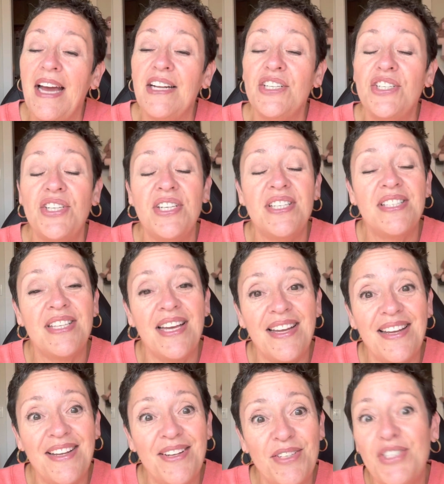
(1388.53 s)
And she
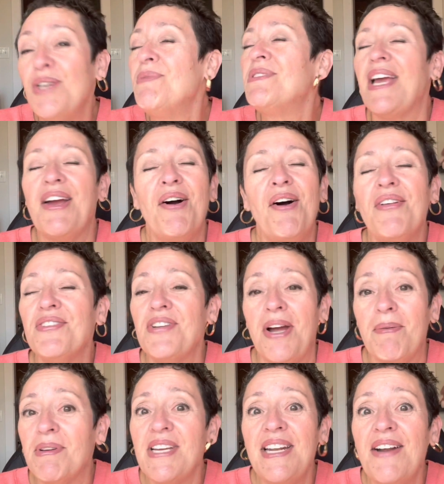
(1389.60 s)
would say all the time,
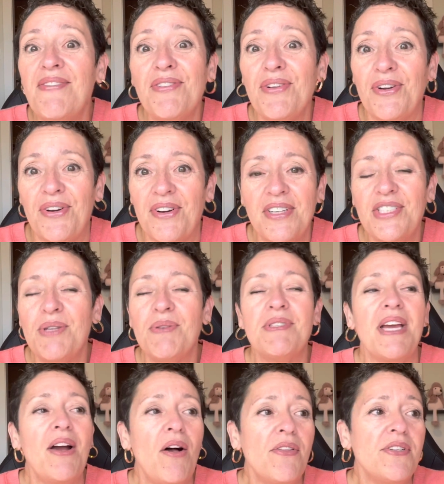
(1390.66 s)
because I never learned. She would
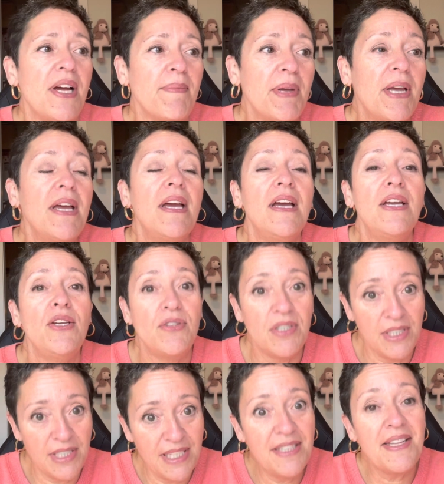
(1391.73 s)
say all the time, you
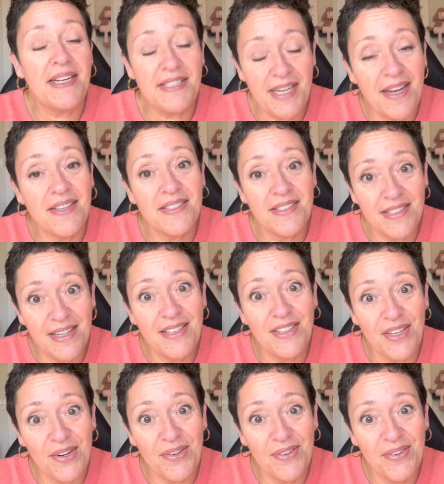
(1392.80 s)
deleted that text, didn't
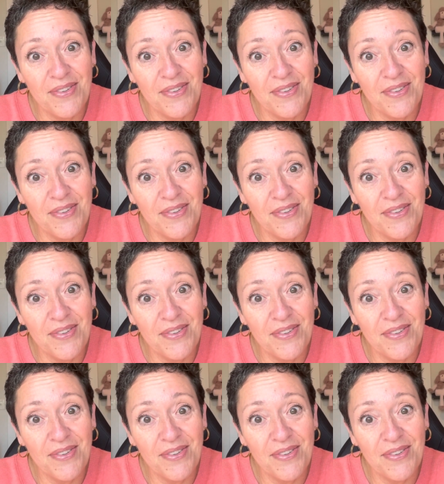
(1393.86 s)
you?